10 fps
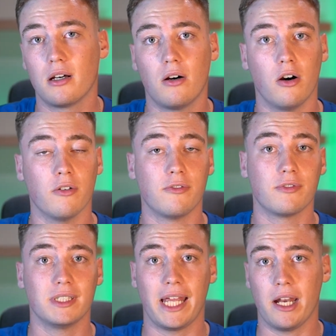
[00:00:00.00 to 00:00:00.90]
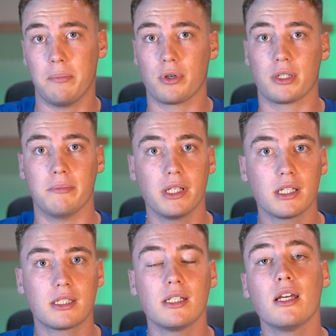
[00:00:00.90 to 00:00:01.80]
of data
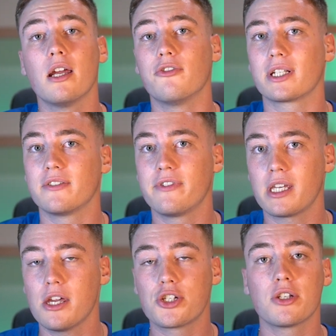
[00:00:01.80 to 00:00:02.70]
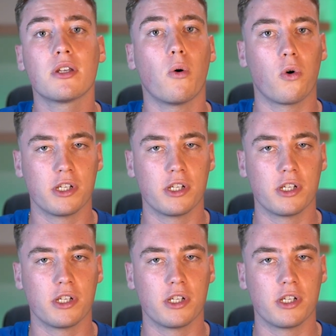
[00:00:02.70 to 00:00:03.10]
portability, rectification, or